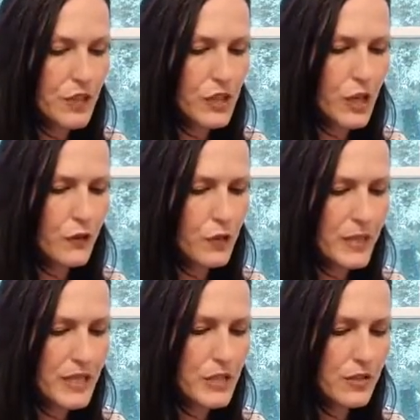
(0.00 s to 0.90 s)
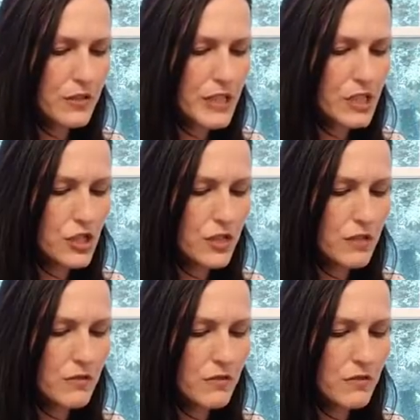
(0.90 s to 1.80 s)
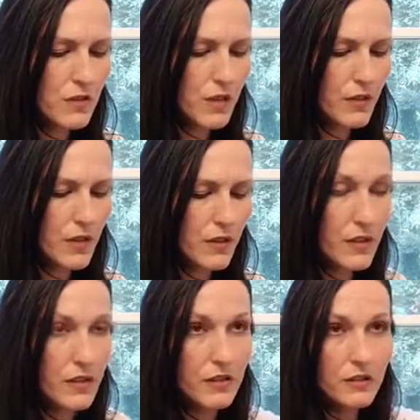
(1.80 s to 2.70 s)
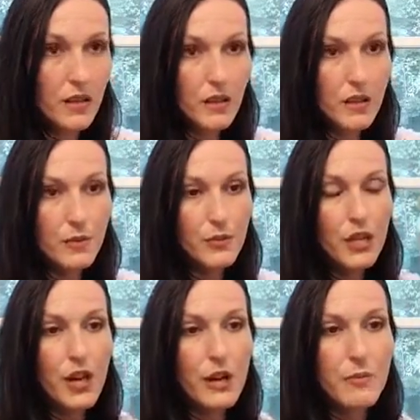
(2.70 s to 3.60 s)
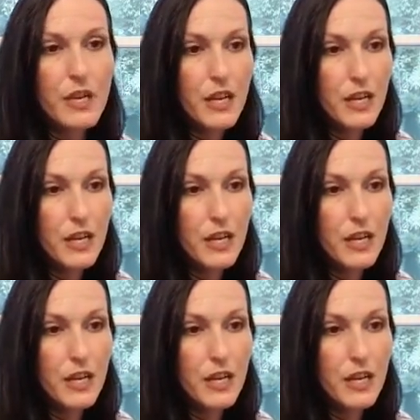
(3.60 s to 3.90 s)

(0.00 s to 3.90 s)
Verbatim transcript: Give your best donation. I've got the link up top.